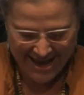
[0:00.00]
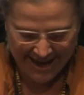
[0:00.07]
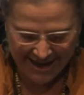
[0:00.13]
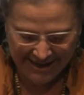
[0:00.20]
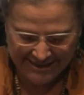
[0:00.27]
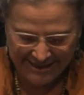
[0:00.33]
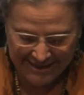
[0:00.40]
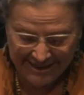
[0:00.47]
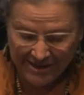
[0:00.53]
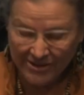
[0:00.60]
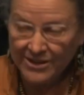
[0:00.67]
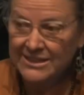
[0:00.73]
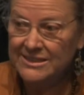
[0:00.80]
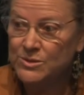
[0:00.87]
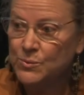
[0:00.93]
And here
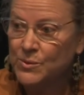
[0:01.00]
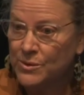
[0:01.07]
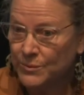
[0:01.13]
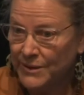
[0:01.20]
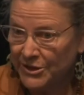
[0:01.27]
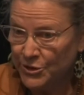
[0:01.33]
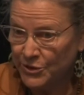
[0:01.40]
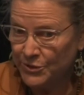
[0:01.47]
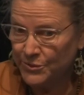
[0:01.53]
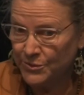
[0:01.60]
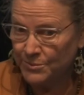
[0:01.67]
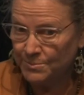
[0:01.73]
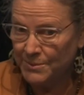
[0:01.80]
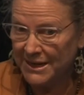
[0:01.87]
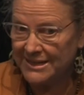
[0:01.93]
is what we
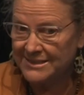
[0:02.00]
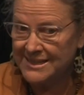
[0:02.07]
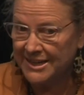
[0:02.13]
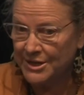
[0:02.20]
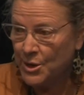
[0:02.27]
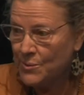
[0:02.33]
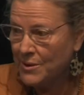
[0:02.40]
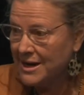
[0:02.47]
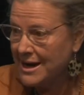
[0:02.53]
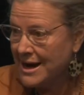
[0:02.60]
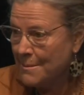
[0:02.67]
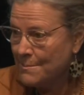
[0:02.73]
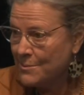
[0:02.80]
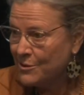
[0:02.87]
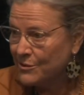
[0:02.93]
do, because I know a
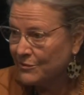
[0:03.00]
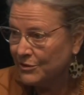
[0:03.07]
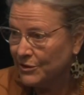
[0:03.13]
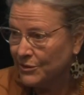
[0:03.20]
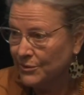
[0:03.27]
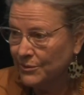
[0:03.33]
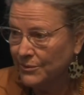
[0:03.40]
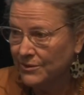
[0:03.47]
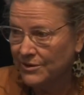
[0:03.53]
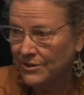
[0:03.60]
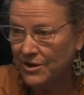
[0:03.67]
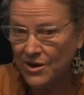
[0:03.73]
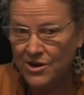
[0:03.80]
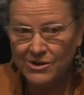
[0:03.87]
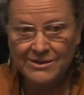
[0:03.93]
number of you
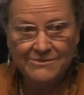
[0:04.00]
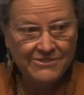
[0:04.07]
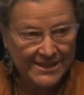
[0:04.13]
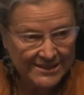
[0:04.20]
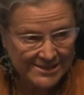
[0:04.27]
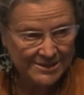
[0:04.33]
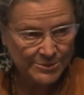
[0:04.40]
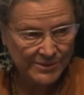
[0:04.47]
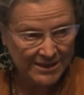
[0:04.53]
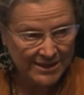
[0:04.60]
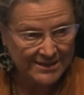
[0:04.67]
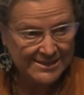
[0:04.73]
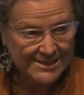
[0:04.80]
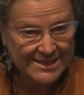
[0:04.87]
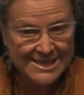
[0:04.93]
are invested with
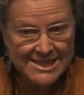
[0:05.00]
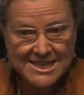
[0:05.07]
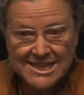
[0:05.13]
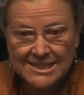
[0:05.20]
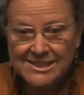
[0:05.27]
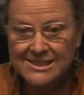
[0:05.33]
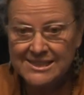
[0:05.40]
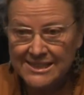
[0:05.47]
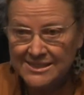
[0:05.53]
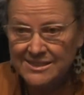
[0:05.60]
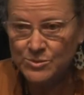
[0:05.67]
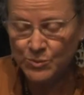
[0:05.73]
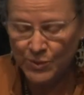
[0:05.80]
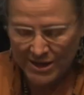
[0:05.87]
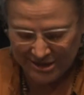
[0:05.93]
us, and this is
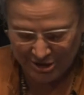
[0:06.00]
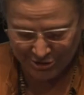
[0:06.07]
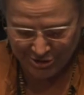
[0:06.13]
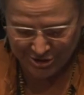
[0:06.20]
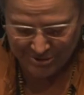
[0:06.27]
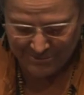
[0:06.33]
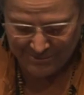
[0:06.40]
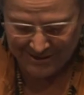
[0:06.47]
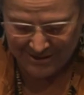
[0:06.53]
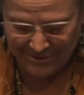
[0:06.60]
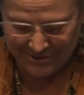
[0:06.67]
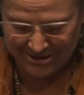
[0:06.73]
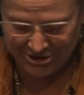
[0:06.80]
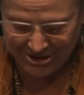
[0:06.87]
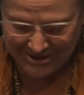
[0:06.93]
what your
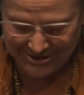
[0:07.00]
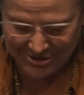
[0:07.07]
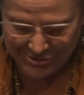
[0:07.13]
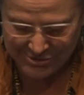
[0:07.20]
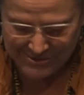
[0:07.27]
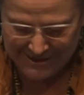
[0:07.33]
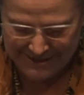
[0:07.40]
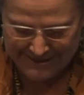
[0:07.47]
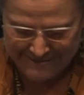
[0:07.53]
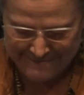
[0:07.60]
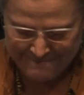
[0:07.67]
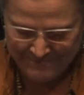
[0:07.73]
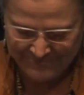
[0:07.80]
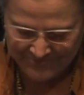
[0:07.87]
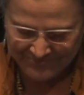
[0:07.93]
superannuation is doing.
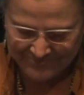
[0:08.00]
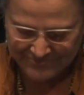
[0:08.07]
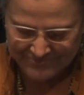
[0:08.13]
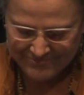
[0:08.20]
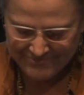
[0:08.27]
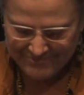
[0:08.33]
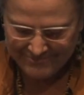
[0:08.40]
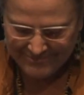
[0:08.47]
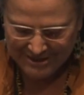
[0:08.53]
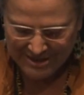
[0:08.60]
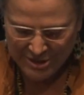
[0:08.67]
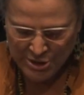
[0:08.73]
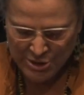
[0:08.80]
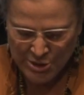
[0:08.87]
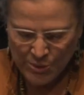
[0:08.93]

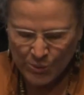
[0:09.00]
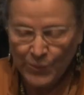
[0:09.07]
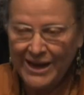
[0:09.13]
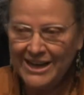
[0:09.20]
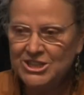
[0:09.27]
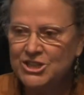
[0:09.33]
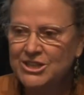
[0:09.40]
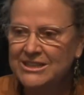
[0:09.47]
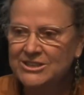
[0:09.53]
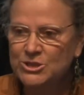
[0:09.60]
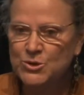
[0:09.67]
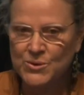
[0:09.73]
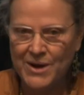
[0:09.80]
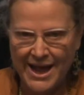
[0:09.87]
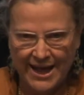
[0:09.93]
We actually
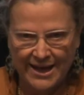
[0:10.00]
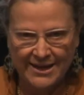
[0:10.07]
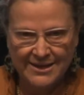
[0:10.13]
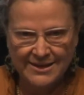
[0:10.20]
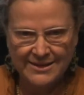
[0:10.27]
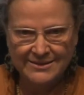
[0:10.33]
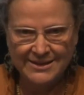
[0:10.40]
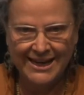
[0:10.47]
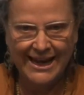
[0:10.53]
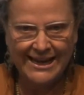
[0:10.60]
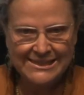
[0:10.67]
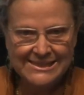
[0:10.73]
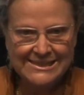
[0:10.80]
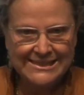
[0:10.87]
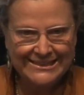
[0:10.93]
track the
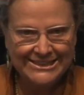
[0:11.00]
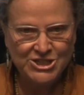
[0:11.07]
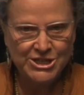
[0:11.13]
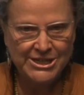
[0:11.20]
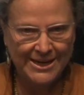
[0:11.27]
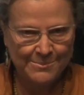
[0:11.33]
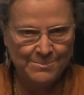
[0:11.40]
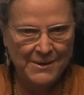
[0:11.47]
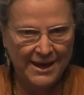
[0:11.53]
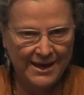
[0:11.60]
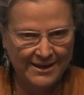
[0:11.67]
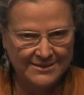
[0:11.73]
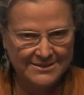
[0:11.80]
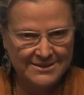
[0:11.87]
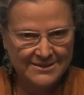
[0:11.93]
SDG
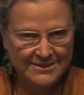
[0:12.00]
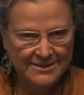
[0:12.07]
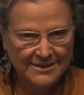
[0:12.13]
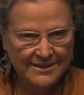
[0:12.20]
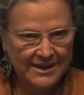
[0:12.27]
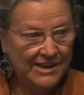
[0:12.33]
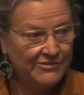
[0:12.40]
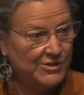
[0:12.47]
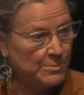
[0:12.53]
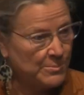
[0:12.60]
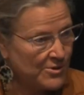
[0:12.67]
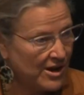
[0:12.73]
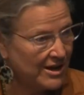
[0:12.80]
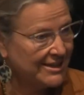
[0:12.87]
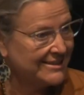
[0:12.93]
impact of the
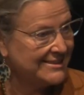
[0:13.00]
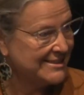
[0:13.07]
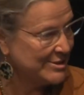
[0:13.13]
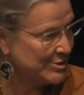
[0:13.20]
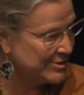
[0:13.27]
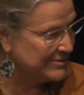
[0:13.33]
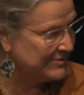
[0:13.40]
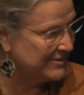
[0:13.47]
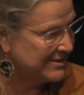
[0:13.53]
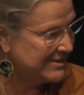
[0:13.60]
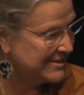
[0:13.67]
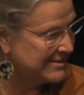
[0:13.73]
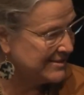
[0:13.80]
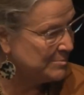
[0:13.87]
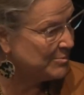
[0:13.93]
products and
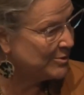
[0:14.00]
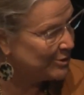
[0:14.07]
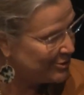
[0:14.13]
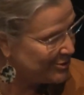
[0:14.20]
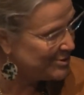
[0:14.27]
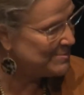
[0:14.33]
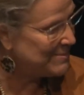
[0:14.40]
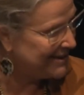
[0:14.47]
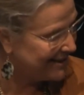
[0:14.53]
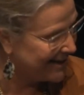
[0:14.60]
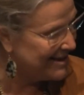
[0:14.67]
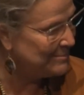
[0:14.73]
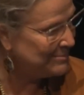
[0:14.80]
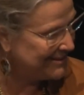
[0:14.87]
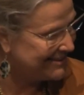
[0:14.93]
services produced by the
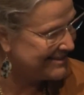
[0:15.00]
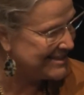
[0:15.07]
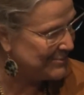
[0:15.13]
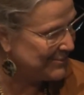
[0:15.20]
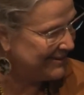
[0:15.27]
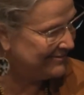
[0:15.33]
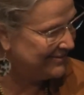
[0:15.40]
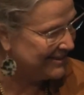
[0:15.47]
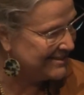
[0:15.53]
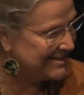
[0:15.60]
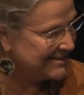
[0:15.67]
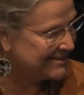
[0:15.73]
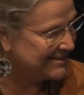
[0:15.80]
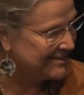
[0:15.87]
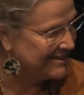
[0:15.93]
companies that we invest
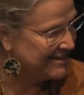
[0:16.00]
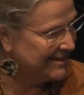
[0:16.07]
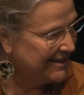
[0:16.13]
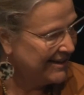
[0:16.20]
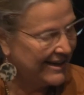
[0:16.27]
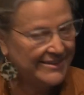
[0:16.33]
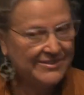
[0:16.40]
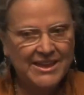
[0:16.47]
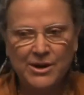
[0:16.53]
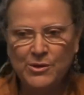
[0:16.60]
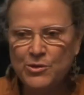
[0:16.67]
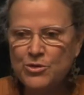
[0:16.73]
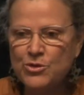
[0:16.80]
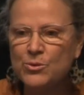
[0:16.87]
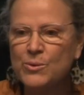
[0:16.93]
in, and they are
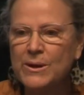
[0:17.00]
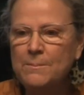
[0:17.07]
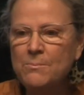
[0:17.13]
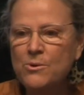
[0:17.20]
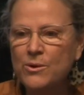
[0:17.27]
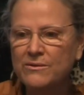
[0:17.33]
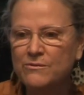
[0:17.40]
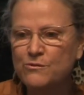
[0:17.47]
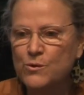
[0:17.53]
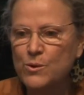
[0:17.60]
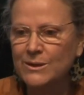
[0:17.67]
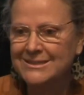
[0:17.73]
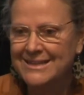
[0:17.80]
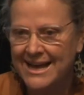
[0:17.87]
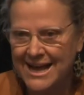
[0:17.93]

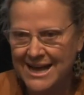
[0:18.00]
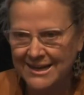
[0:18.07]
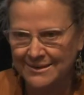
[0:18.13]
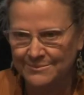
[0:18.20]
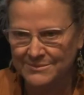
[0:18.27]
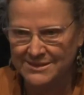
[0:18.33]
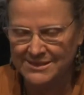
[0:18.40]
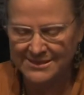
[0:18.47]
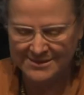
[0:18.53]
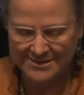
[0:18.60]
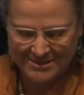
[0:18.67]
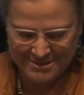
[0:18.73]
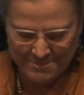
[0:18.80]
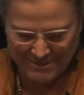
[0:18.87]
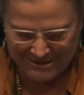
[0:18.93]
3.4 times
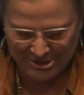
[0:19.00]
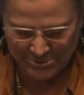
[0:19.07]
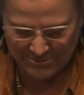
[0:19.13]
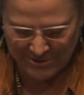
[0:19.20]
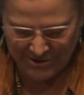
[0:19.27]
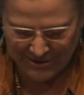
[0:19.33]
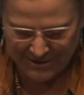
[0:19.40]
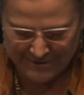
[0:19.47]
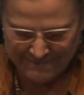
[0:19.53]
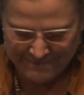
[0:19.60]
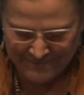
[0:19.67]
the benchmark.